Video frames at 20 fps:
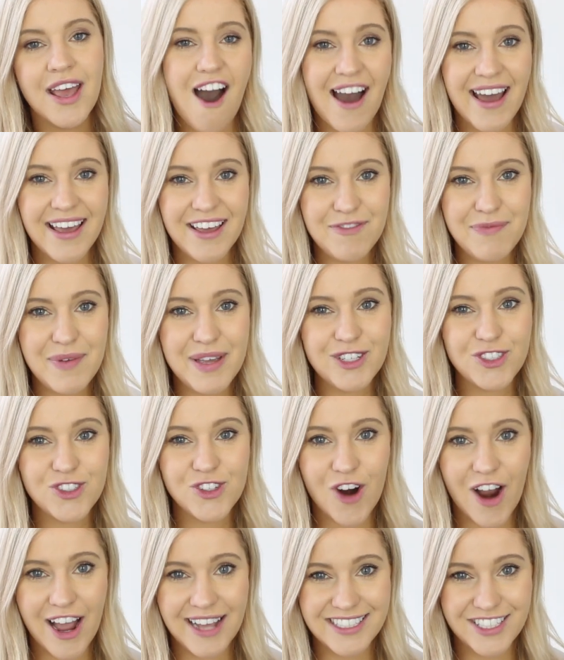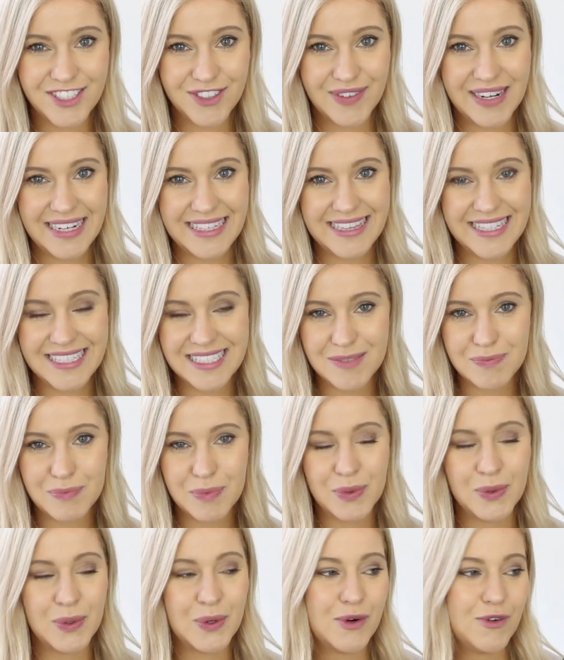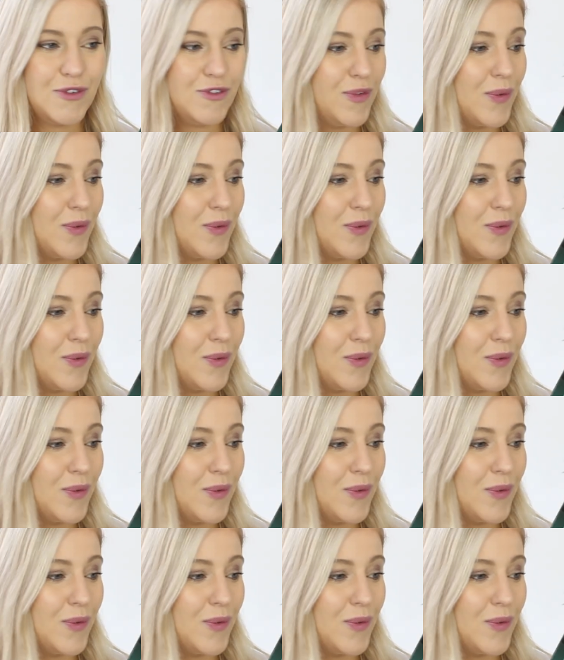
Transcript: I have been trying to read this book